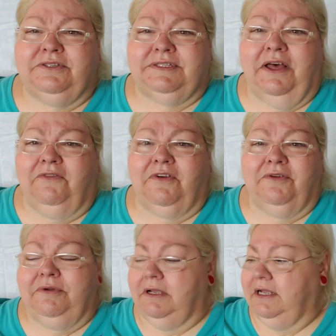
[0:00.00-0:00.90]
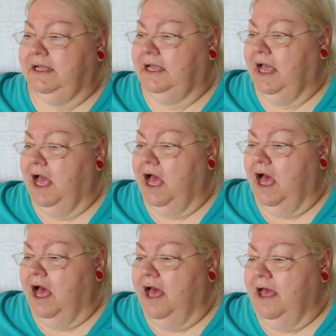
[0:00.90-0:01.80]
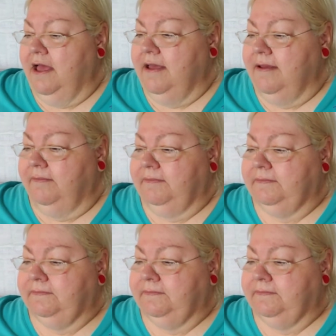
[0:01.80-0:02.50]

Cell Phone. Um,